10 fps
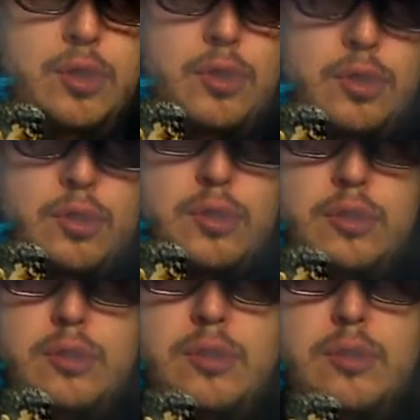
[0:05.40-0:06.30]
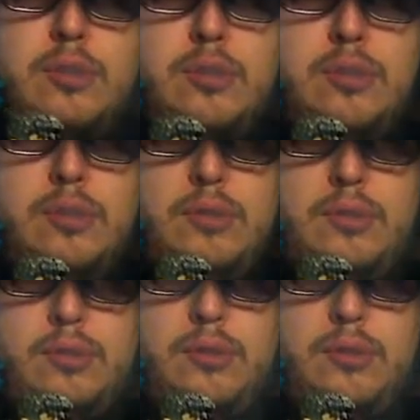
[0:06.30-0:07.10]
to tell you all the